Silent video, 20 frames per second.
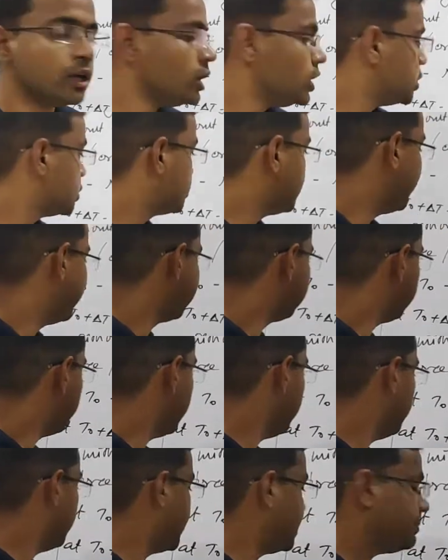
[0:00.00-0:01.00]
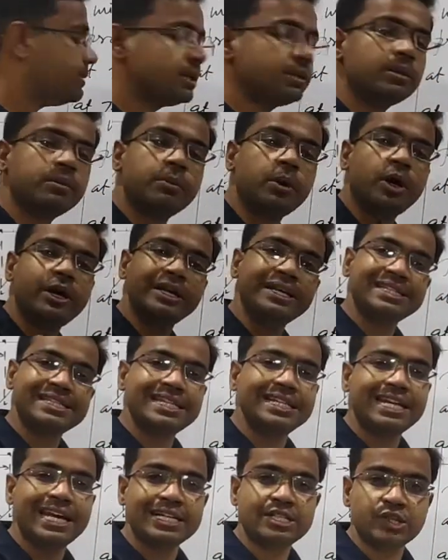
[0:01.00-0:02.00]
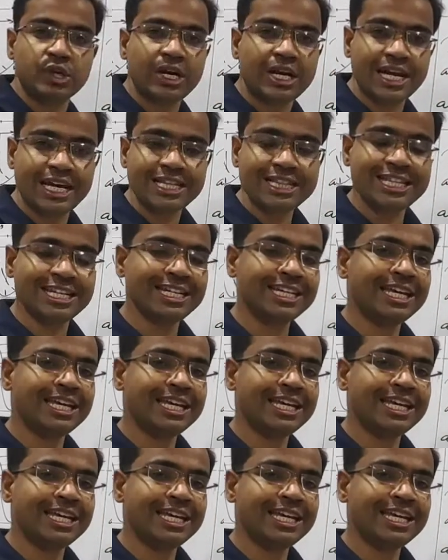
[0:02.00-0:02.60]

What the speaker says: So that's why whenever the body is in natural length,